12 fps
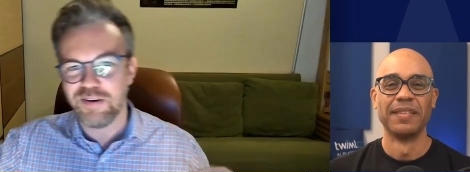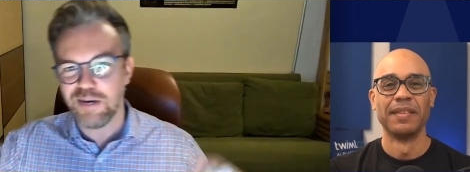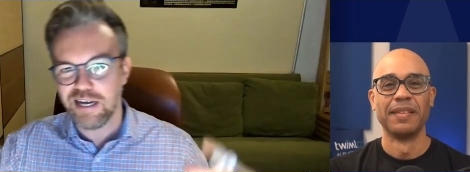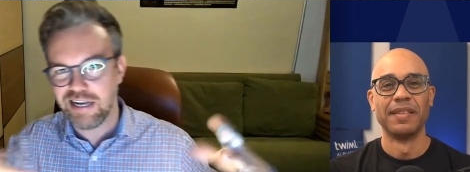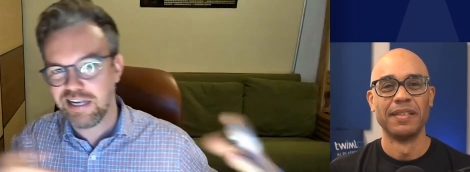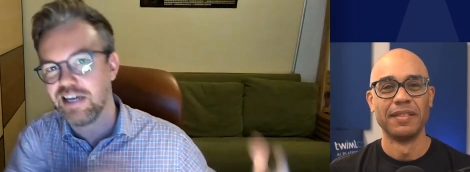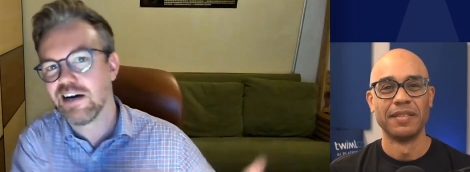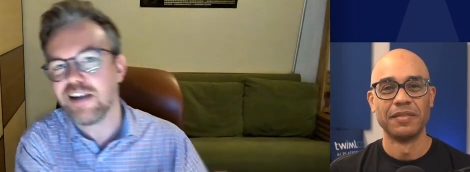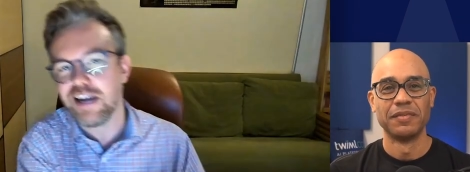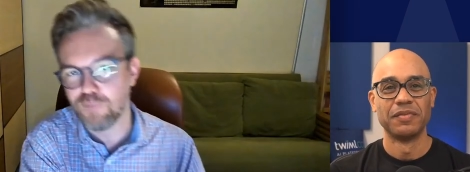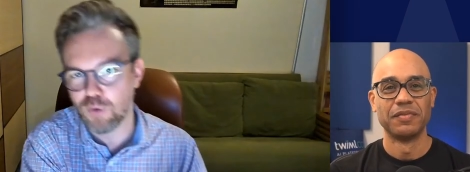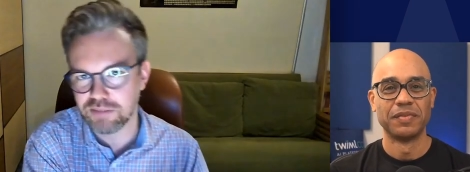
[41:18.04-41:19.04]
Speaker 1: and here are
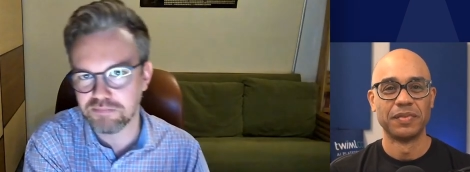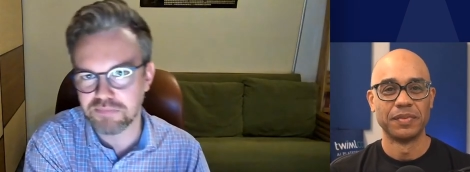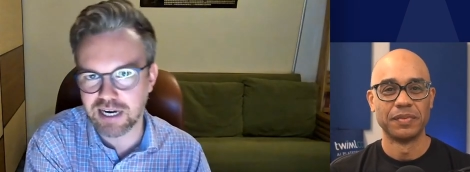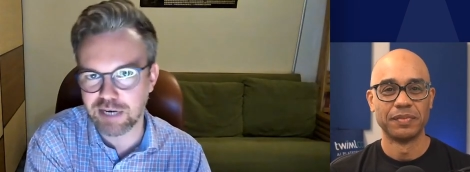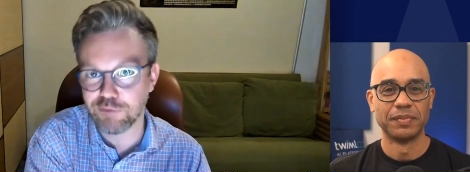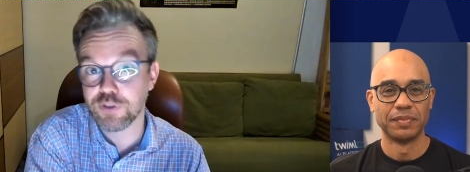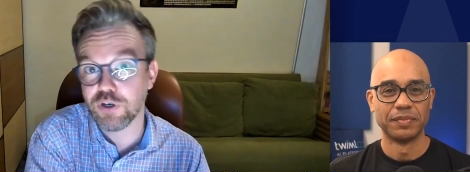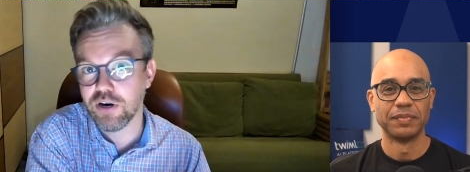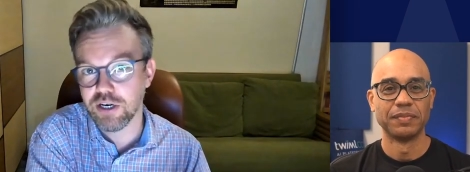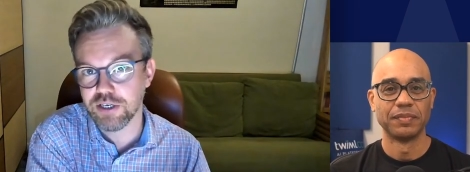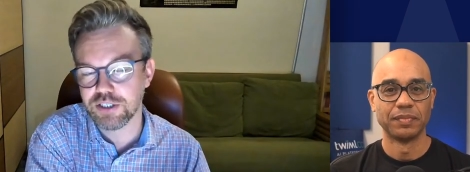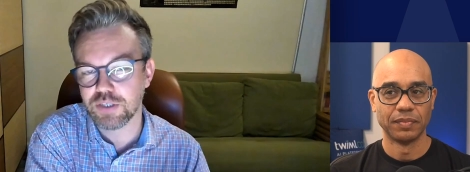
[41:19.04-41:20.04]
like more kind of
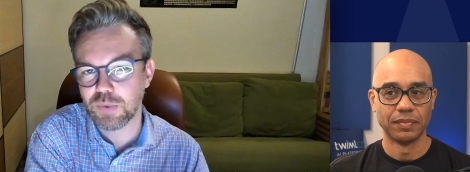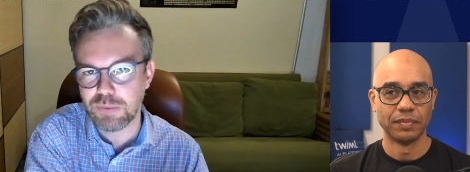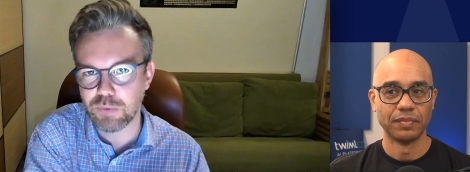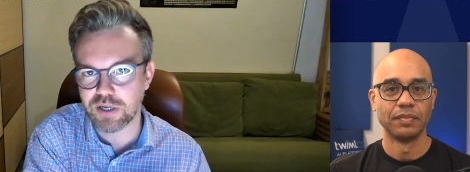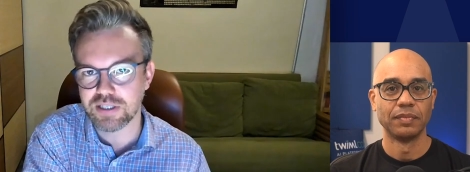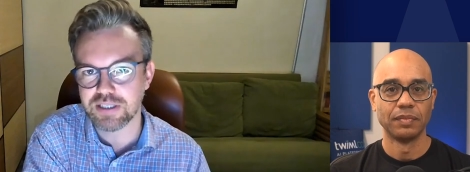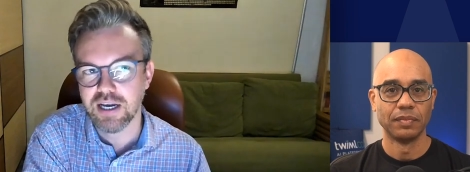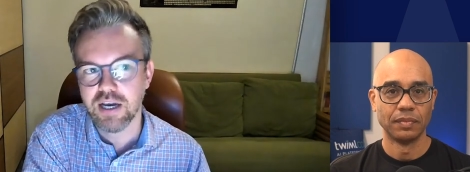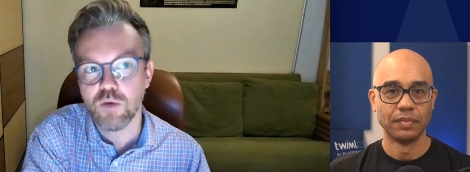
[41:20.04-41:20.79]
toyish grid worlds.